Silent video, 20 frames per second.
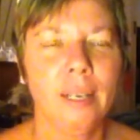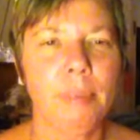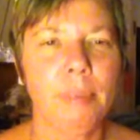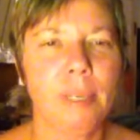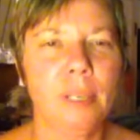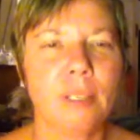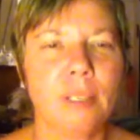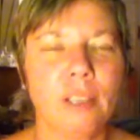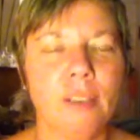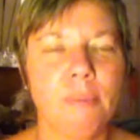
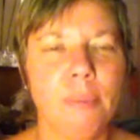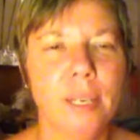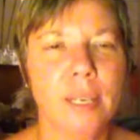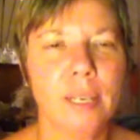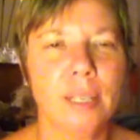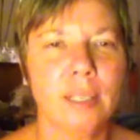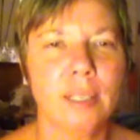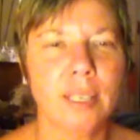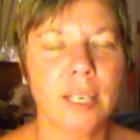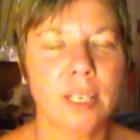because I've been
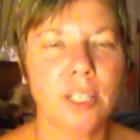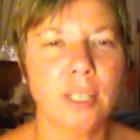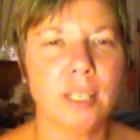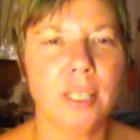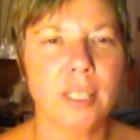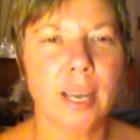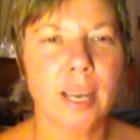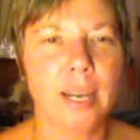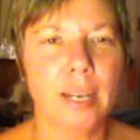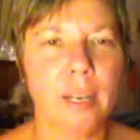in such a
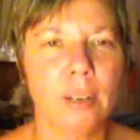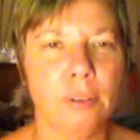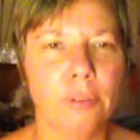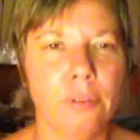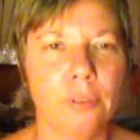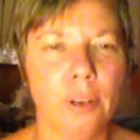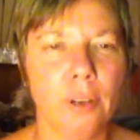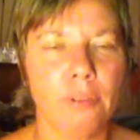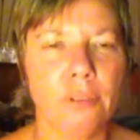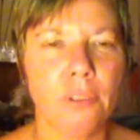state
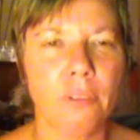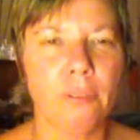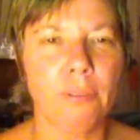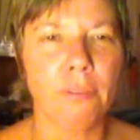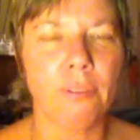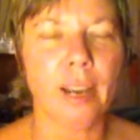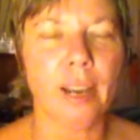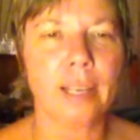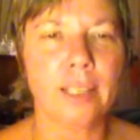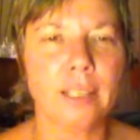of
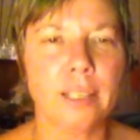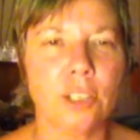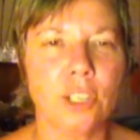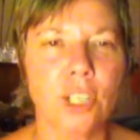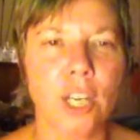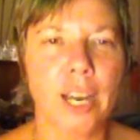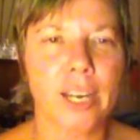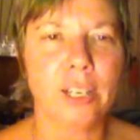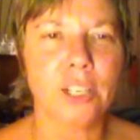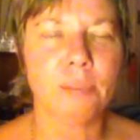flux and
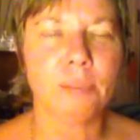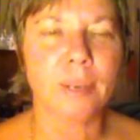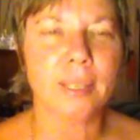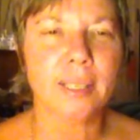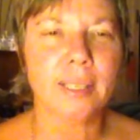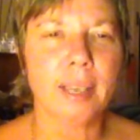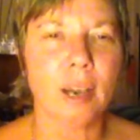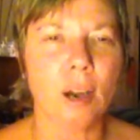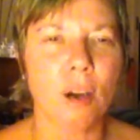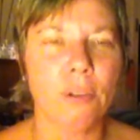change
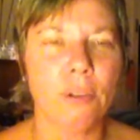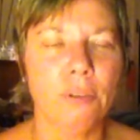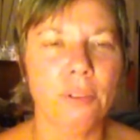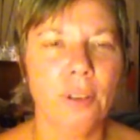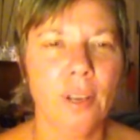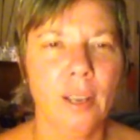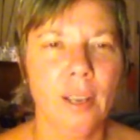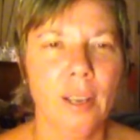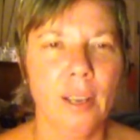myself,